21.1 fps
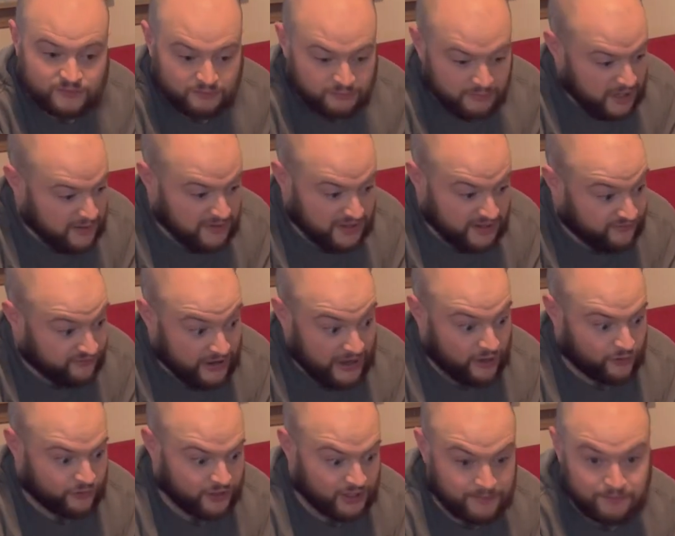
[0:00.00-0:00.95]
Maybe they
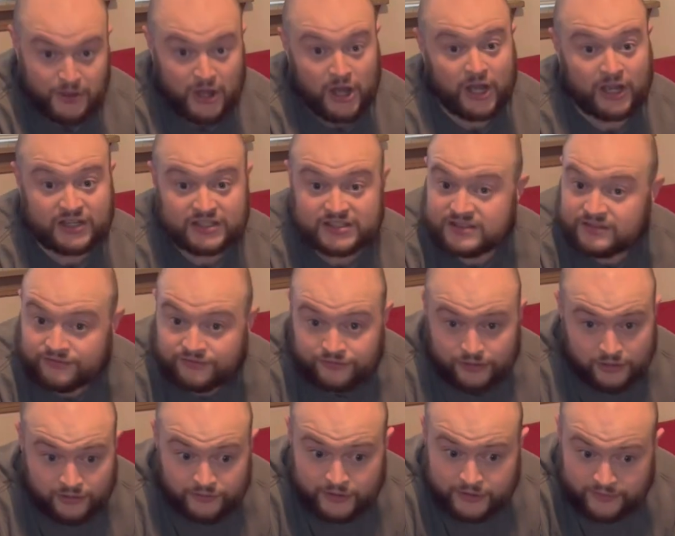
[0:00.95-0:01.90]
found in a box
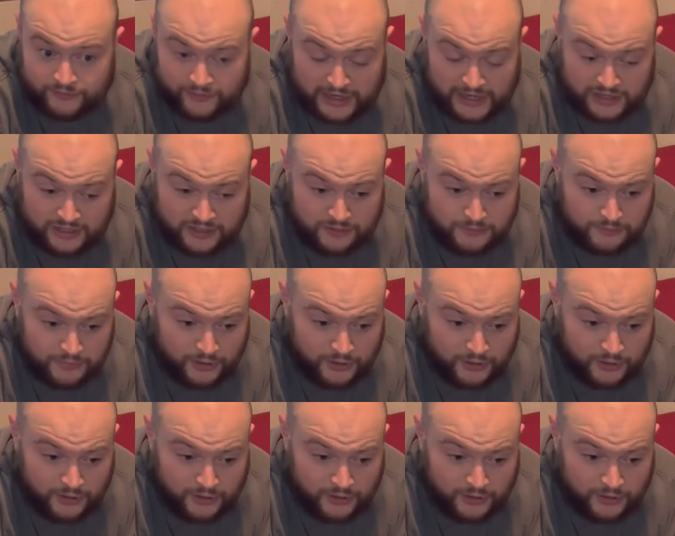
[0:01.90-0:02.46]
full of other vacuum